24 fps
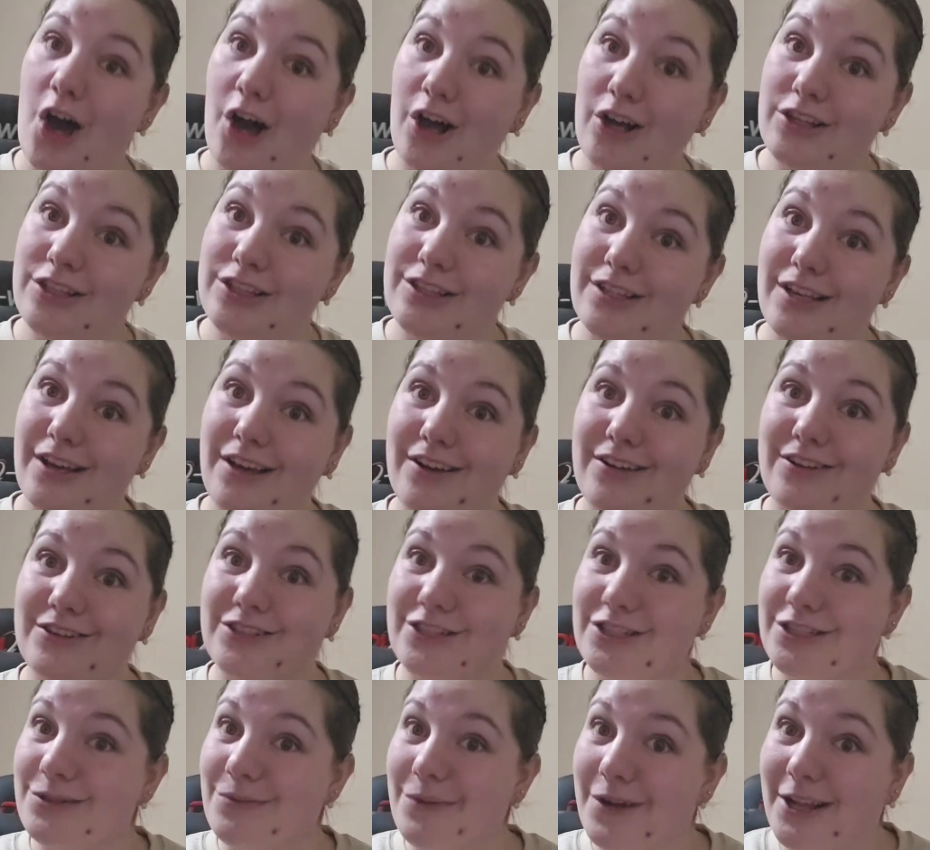Also,
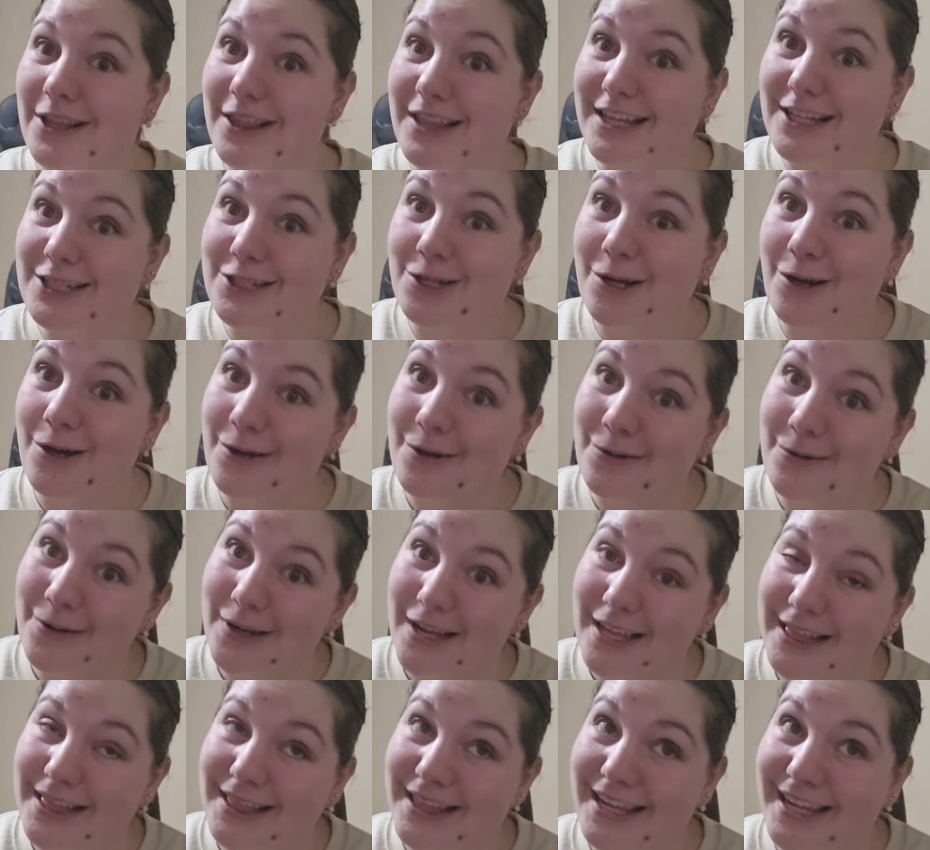just want to let you all
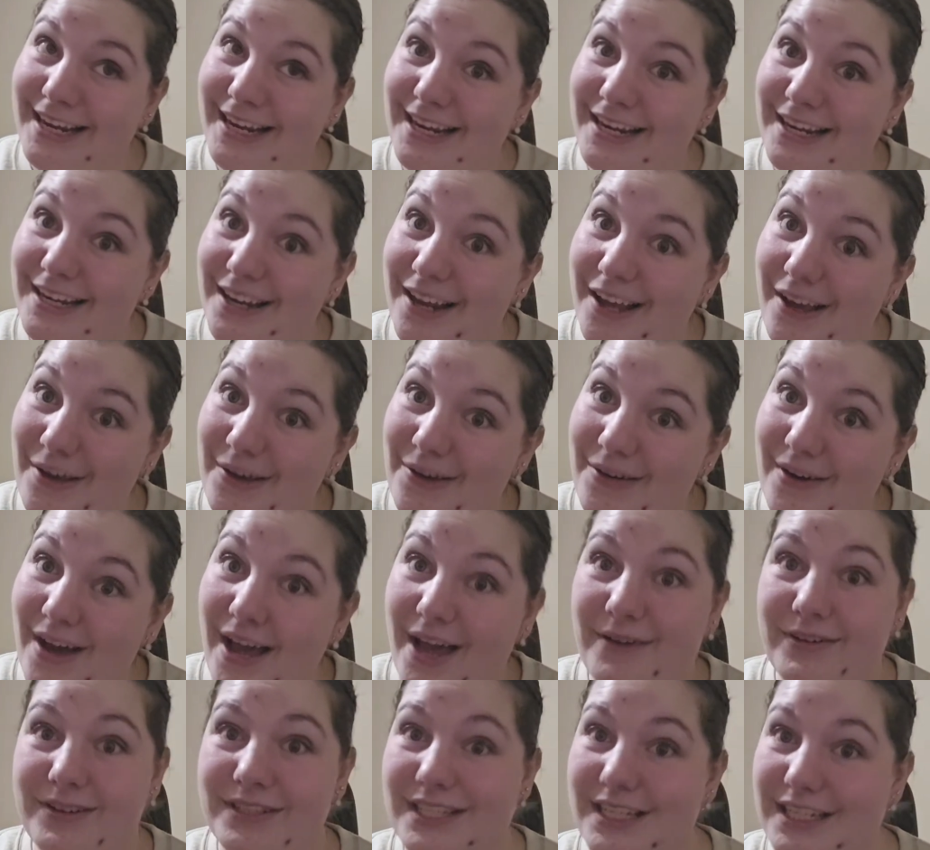quickly
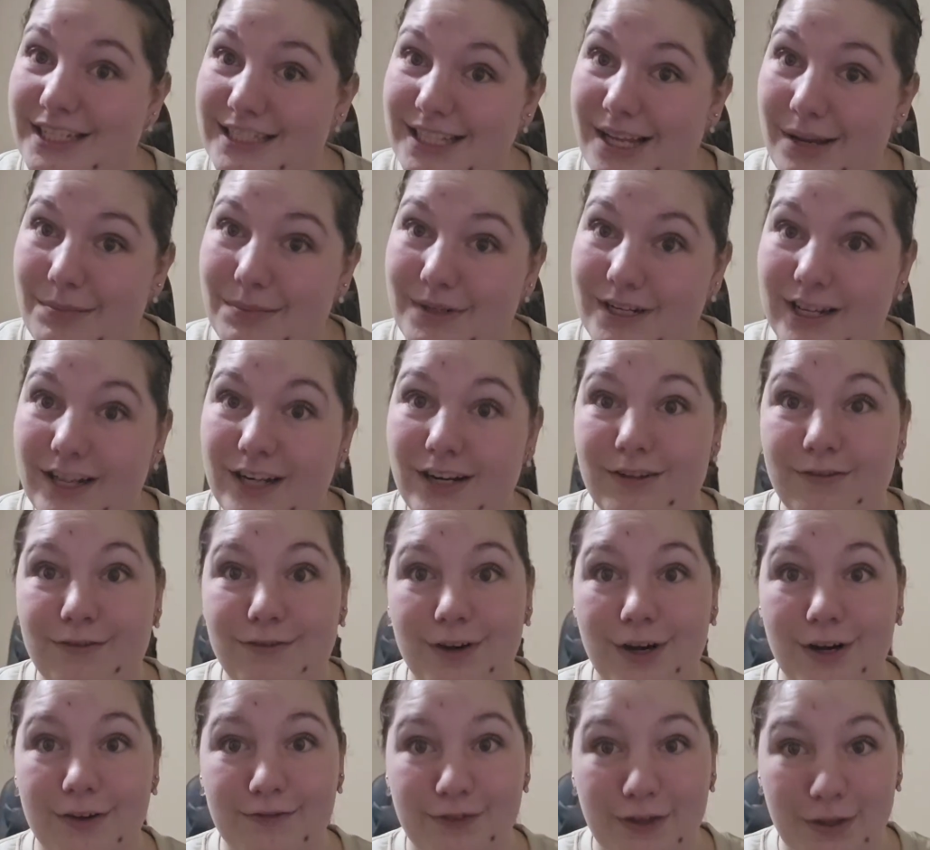know I was accepted
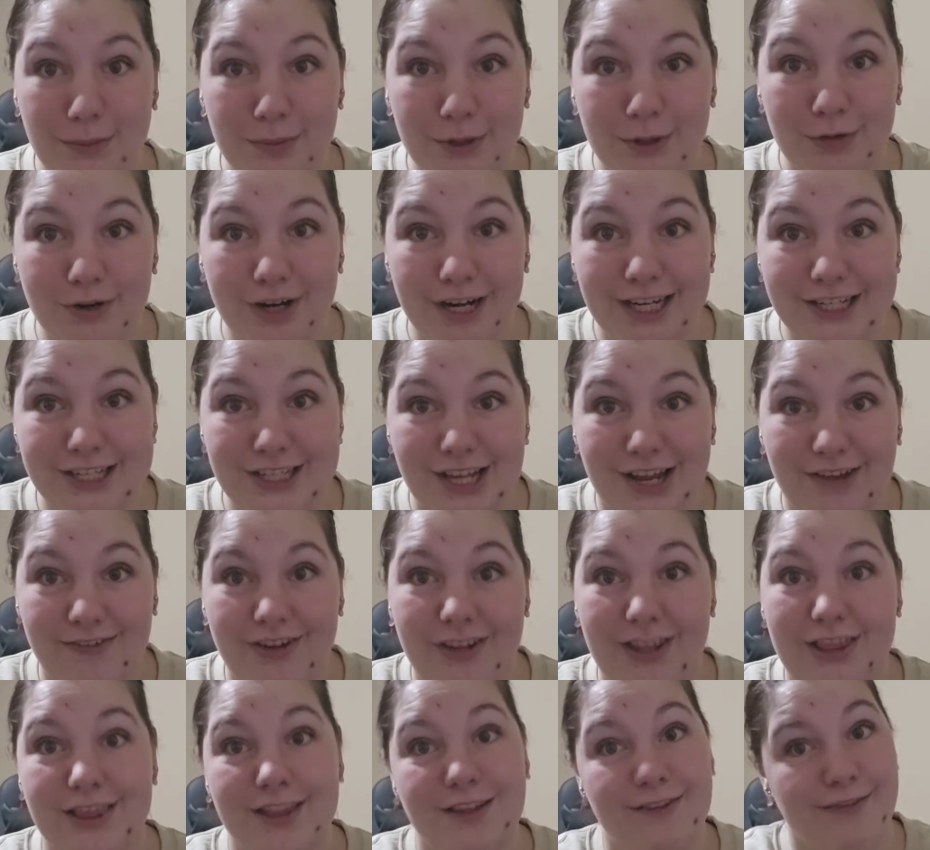for a February
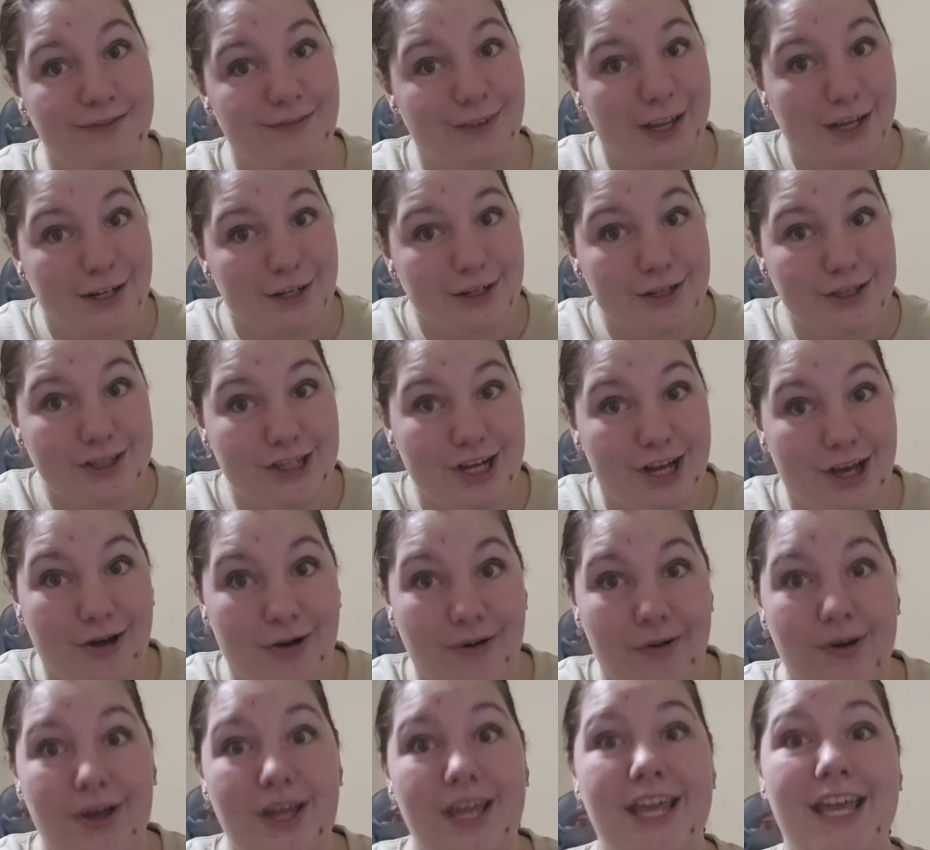7th vendor
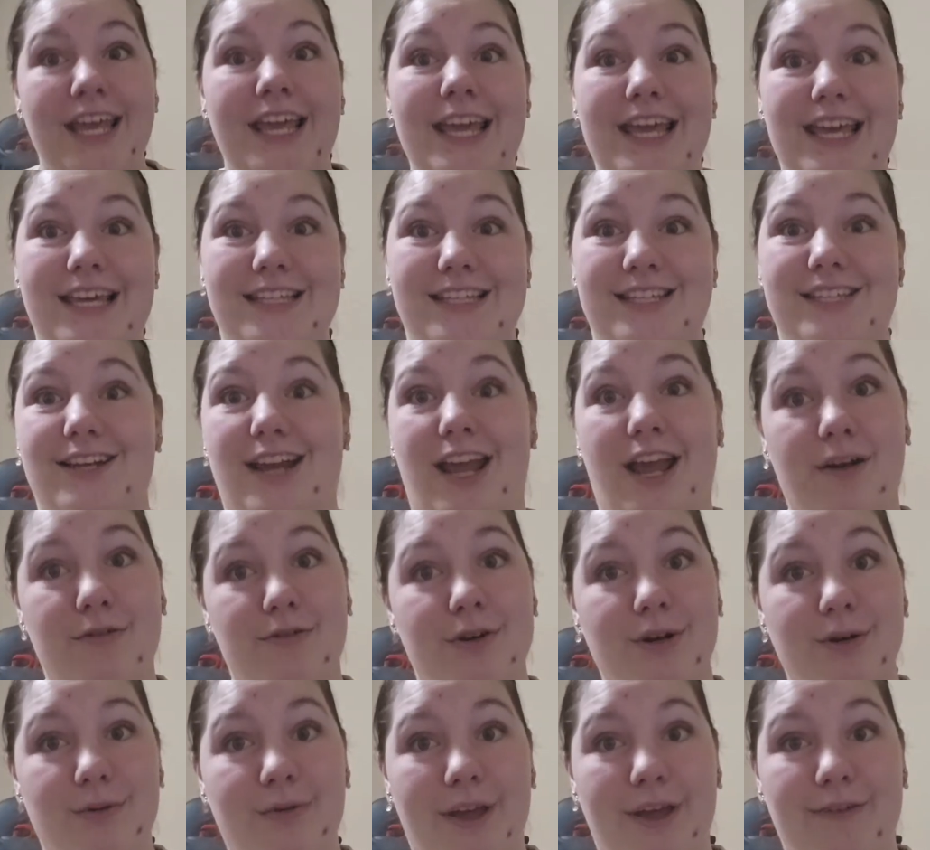show. It's an
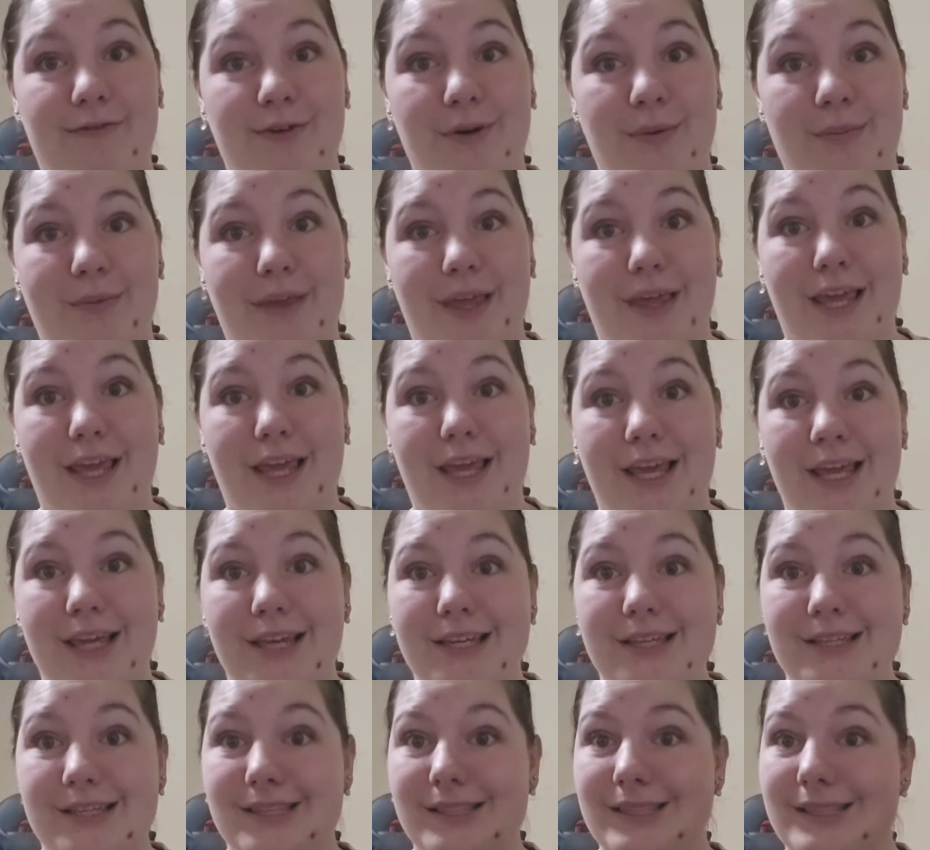hour away from me,
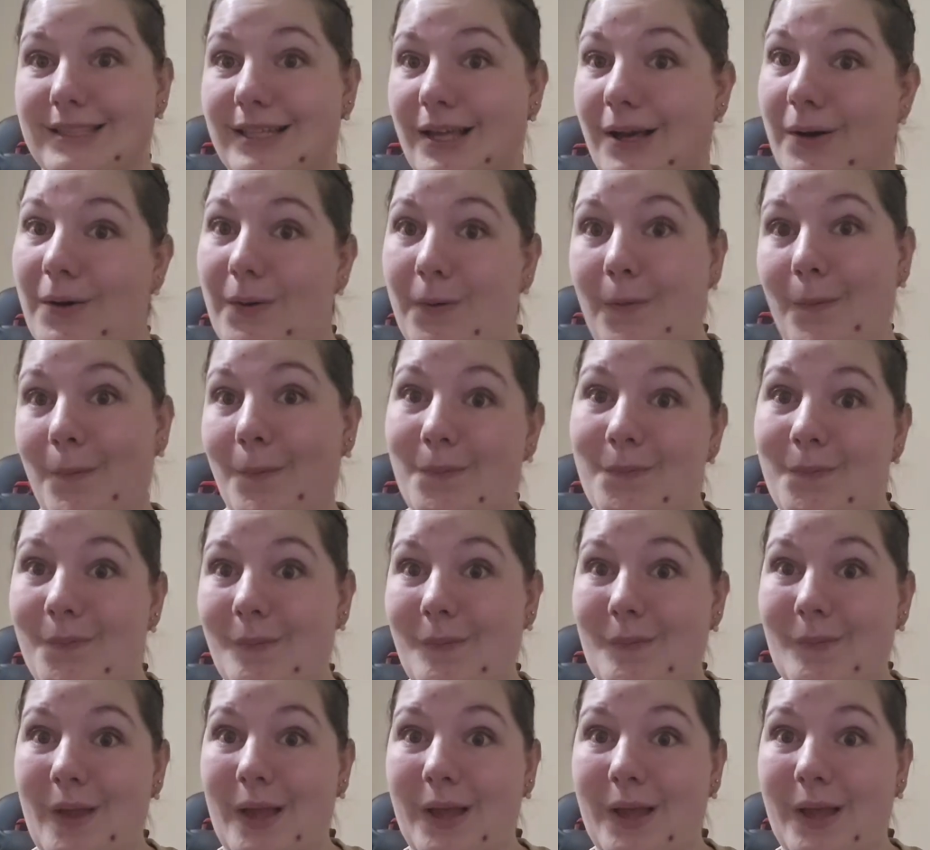so